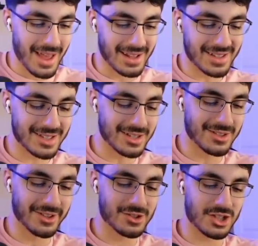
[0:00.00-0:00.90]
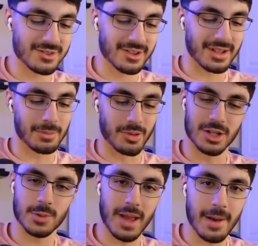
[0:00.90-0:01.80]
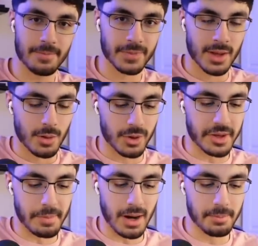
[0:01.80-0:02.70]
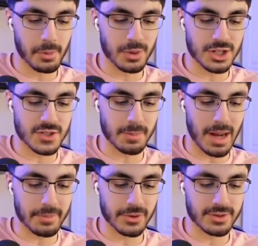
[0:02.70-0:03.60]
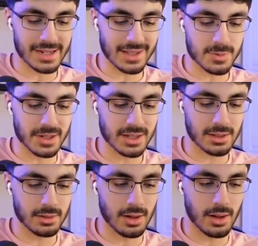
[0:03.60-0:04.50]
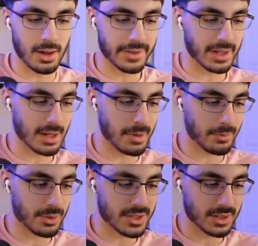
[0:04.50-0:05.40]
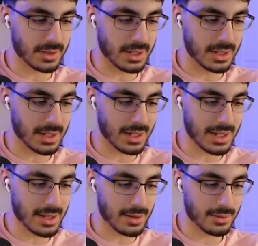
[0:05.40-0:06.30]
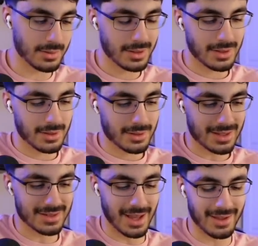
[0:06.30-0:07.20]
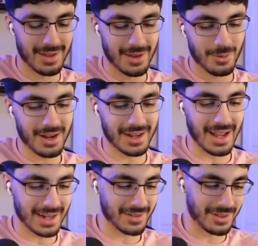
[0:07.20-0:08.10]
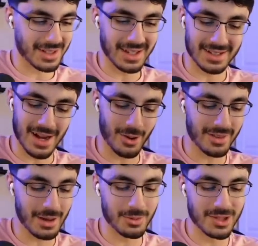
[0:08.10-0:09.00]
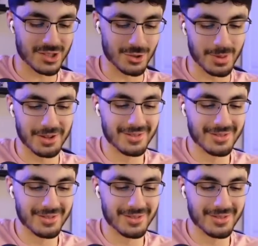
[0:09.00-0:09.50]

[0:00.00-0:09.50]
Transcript: And this does just look like bridge spam with a pump, which is a popular deck that's been on the come up recently. Can I hit? That's not... We're not going to activate the King Tower. That would be stupid.